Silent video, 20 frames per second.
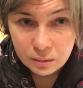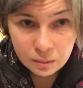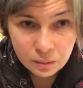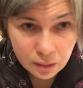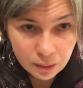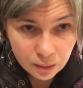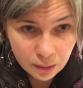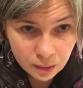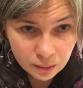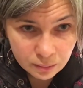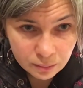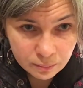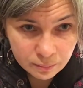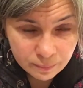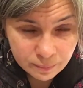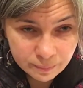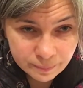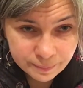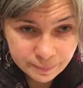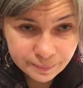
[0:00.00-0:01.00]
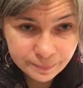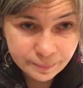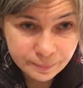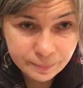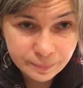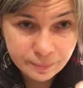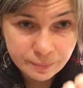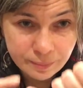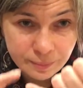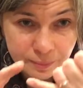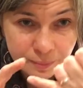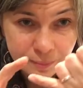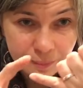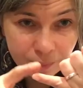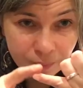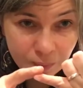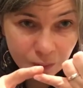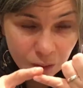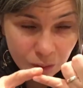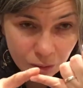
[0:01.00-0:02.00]
Again,
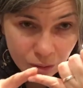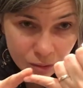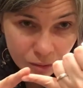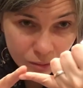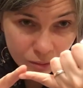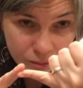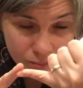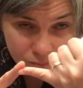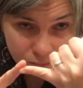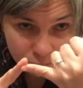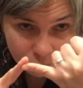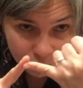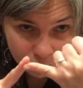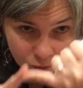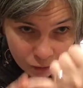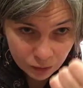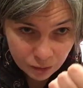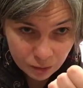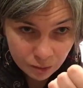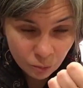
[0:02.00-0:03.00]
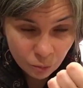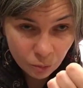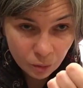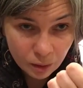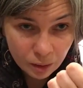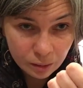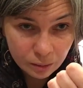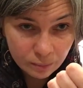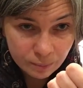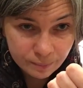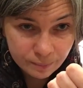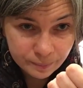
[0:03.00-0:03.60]
you need to feed them well,